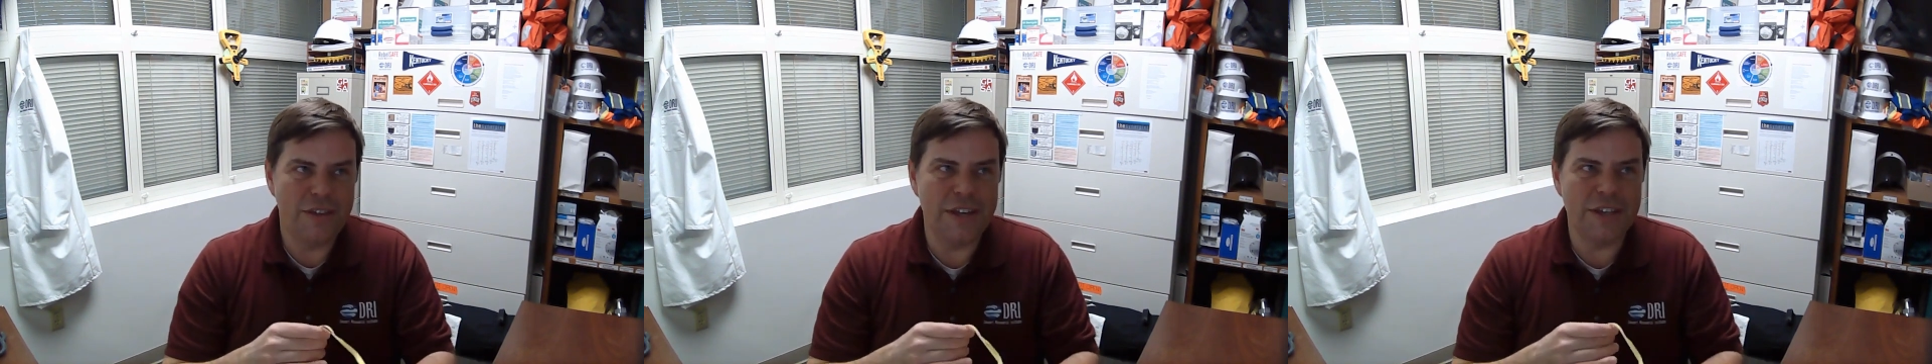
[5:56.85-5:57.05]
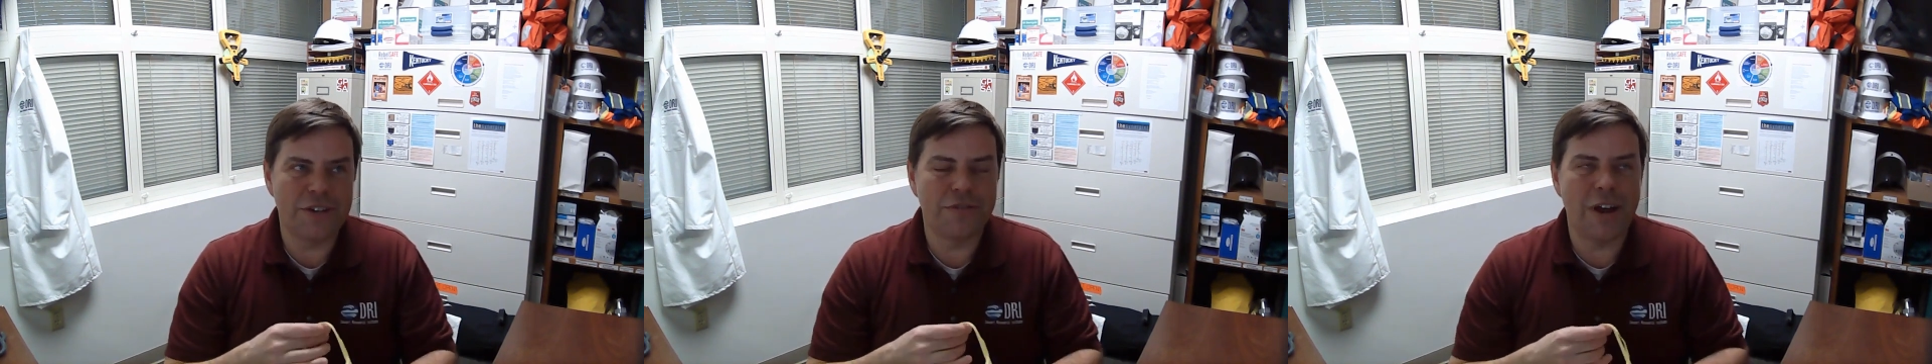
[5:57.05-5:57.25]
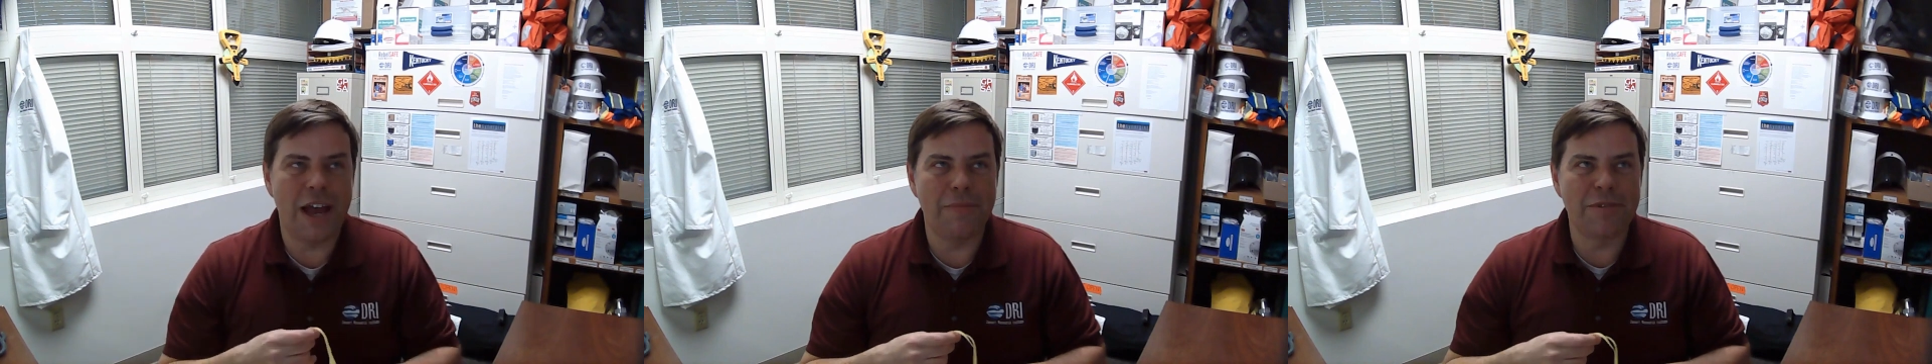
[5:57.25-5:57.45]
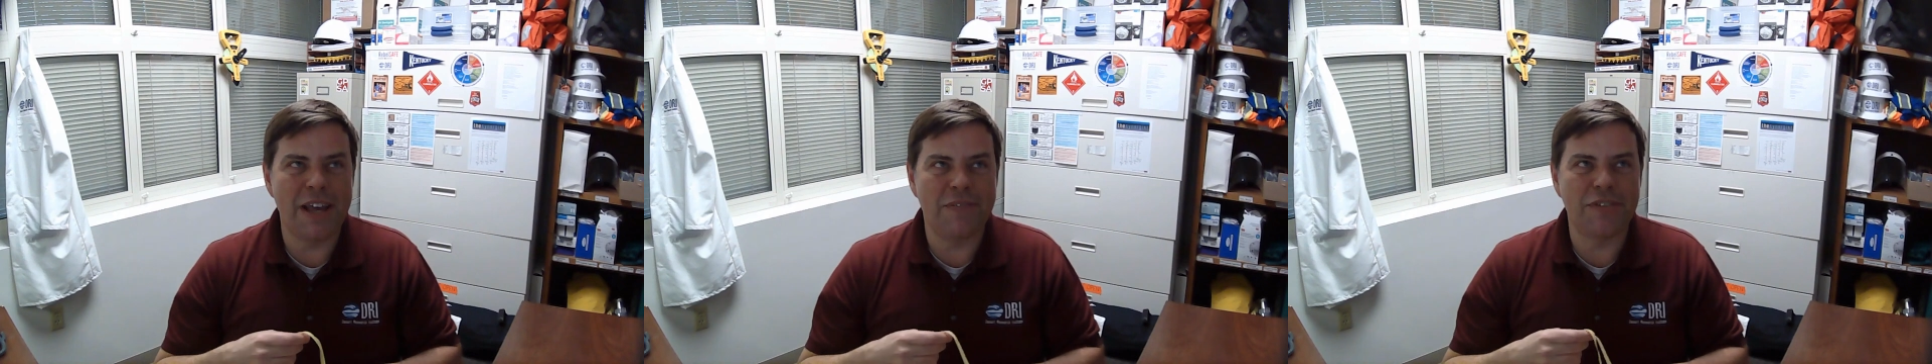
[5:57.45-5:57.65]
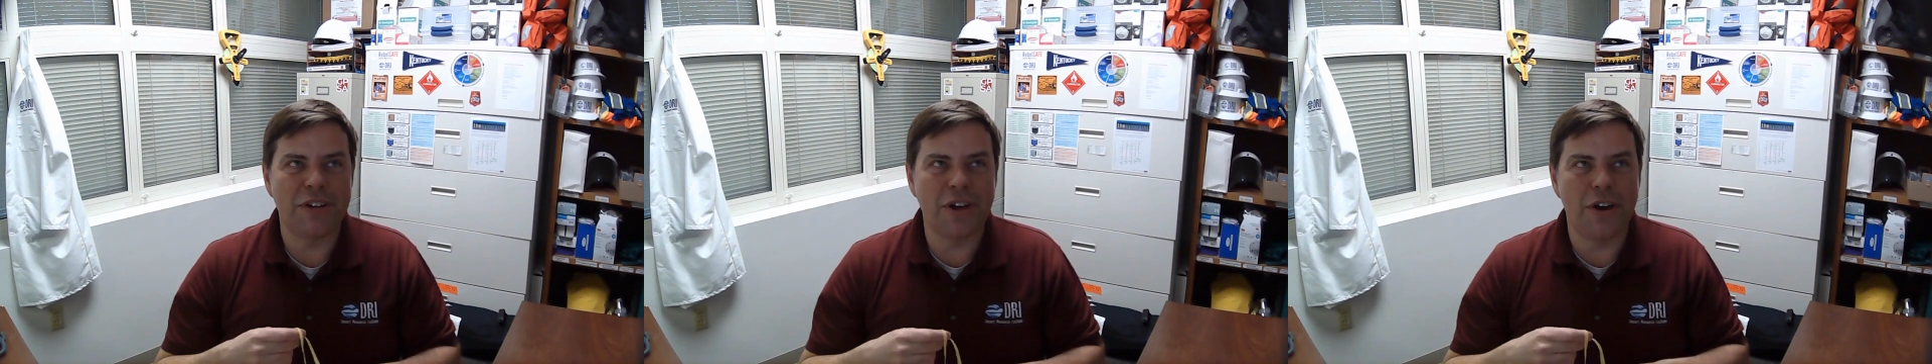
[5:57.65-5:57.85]
These straps
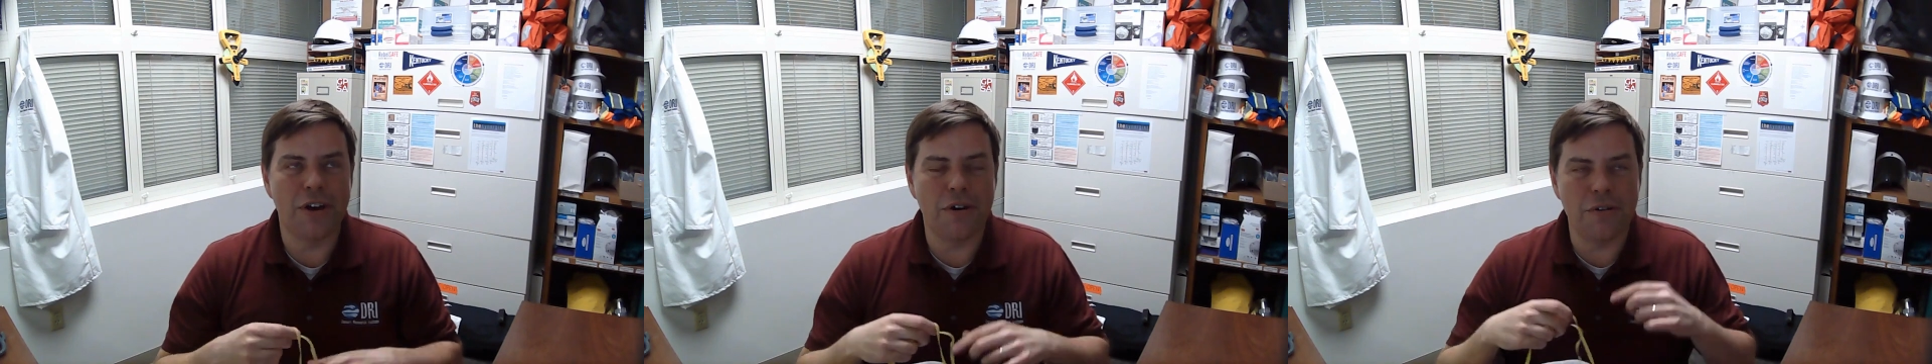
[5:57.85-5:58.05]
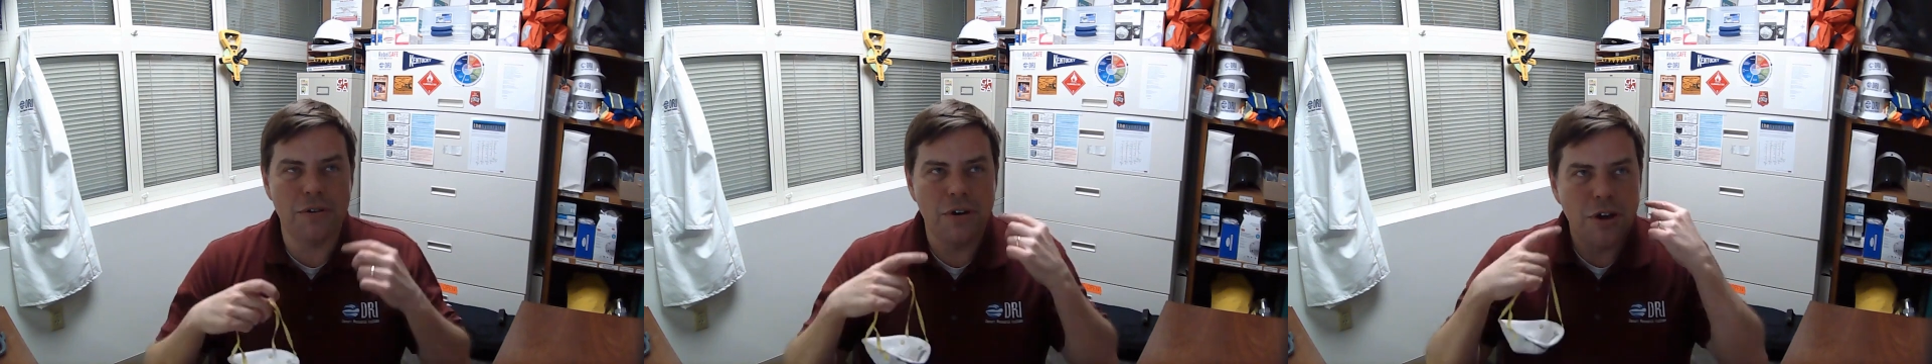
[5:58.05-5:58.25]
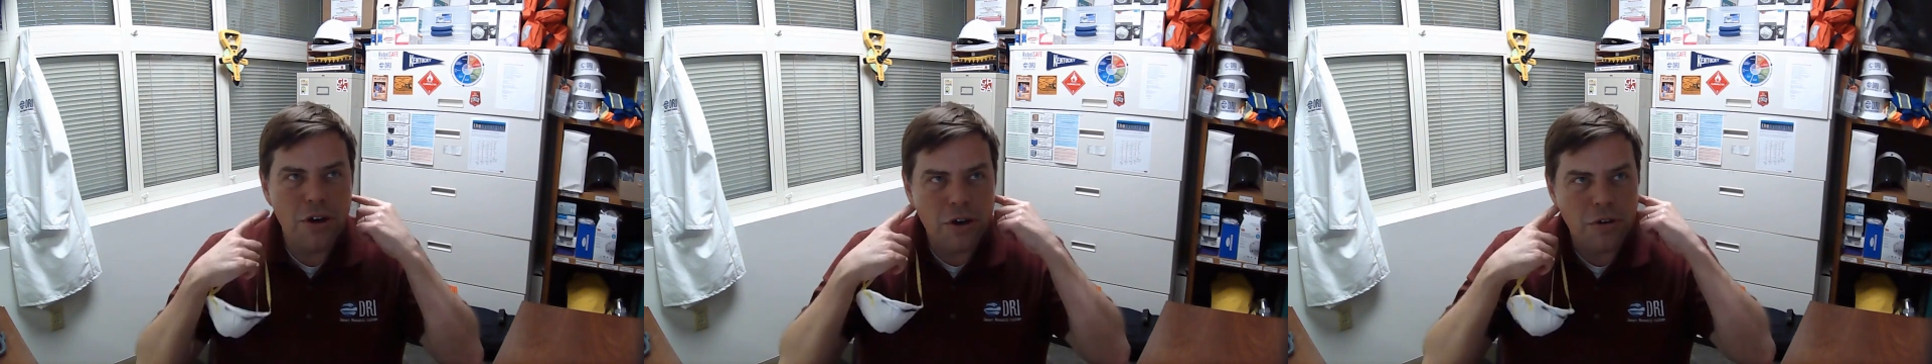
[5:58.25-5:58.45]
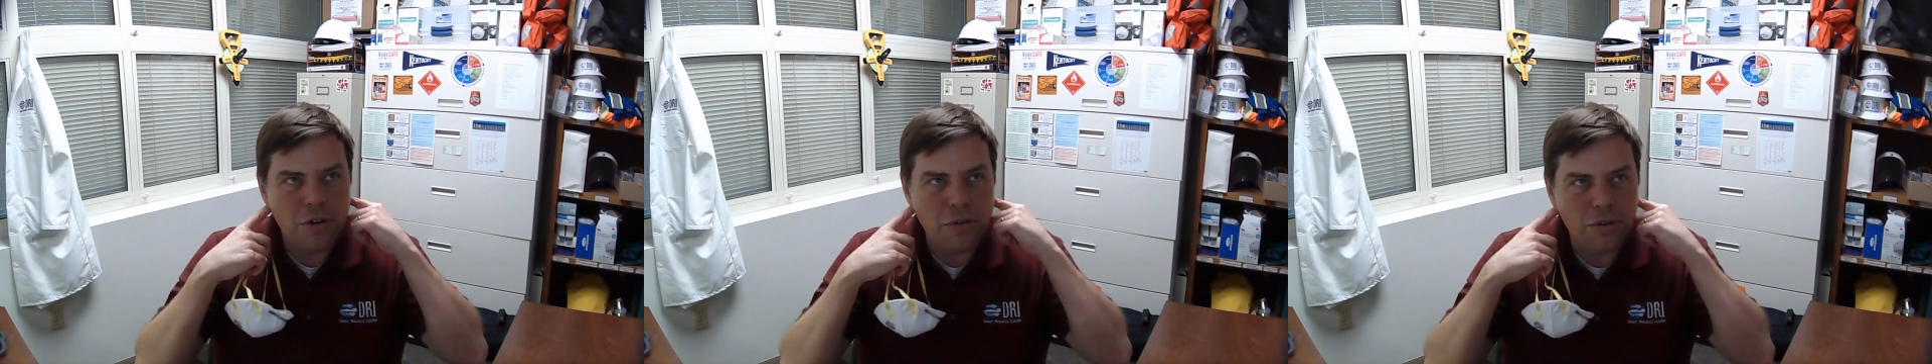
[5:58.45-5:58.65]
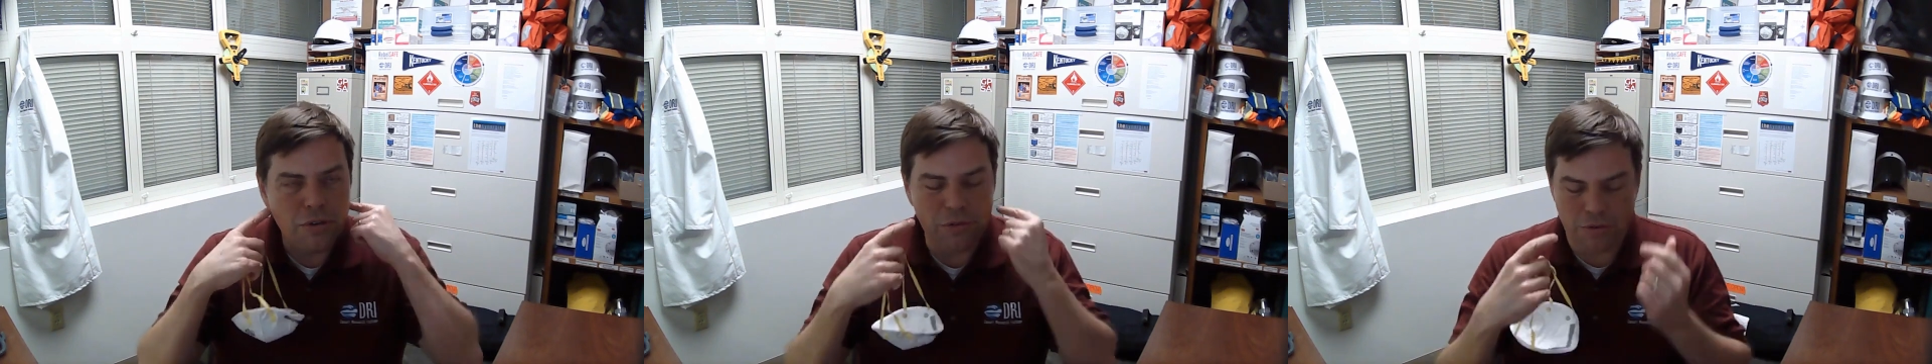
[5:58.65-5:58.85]
have to go,
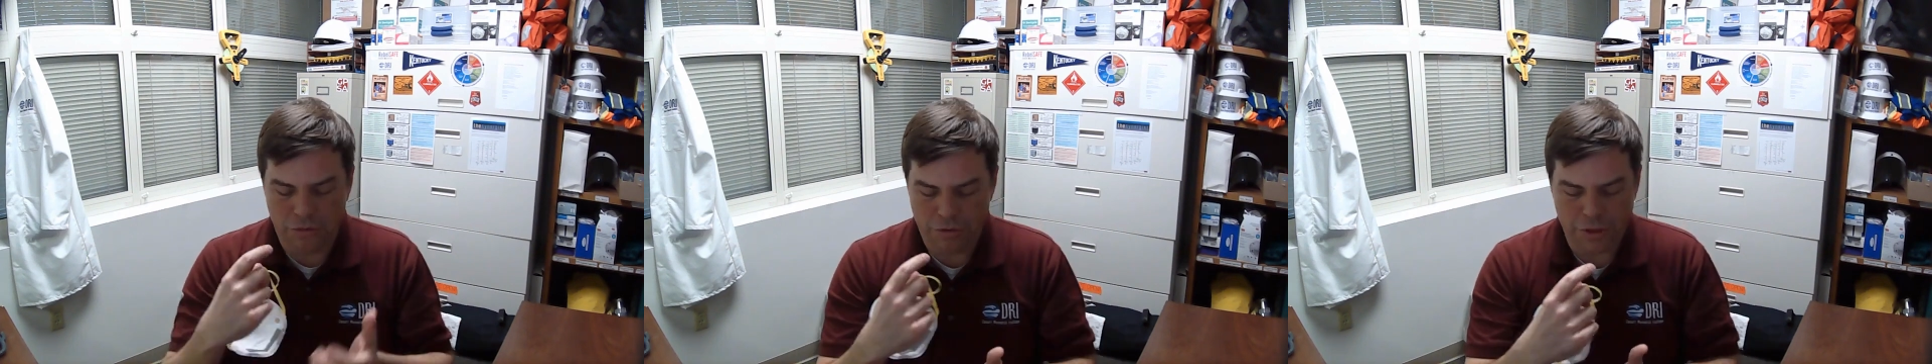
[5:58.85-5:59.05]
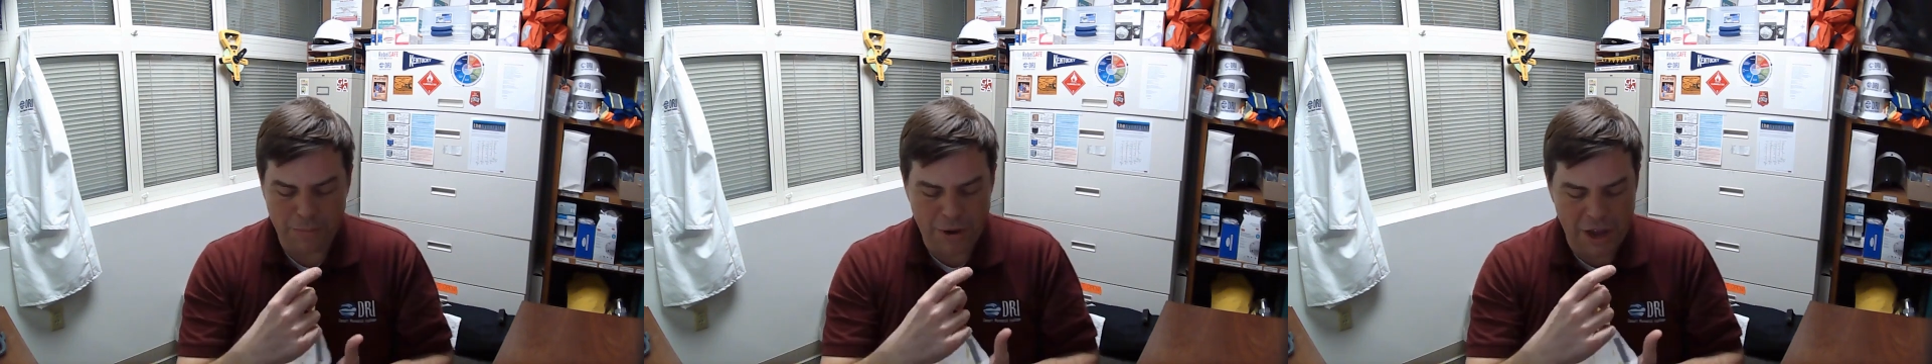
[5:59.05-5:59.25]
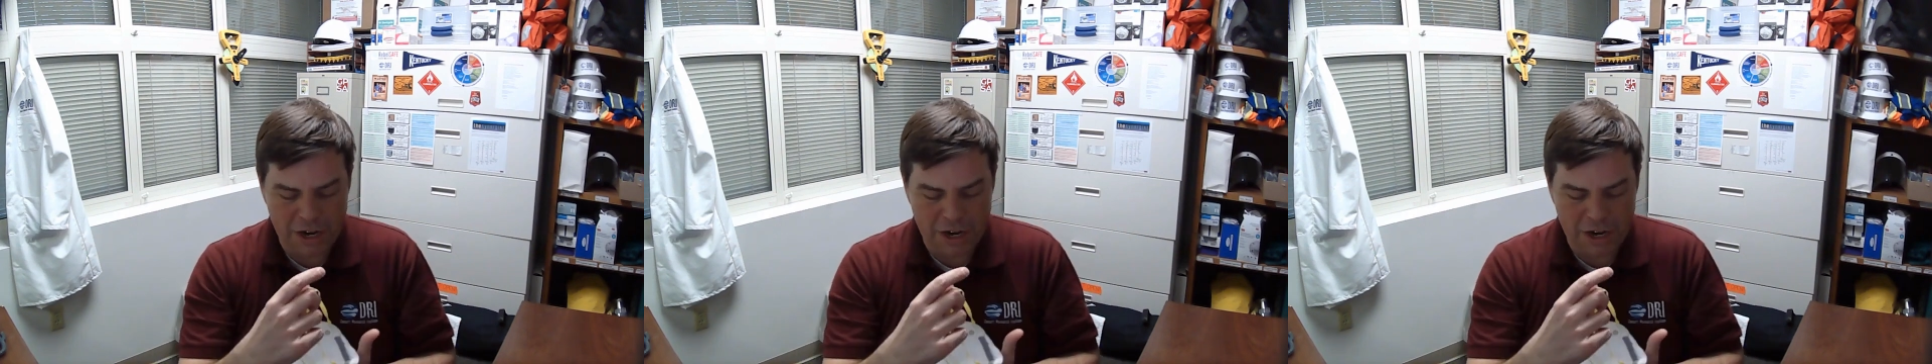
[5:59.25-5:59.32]
the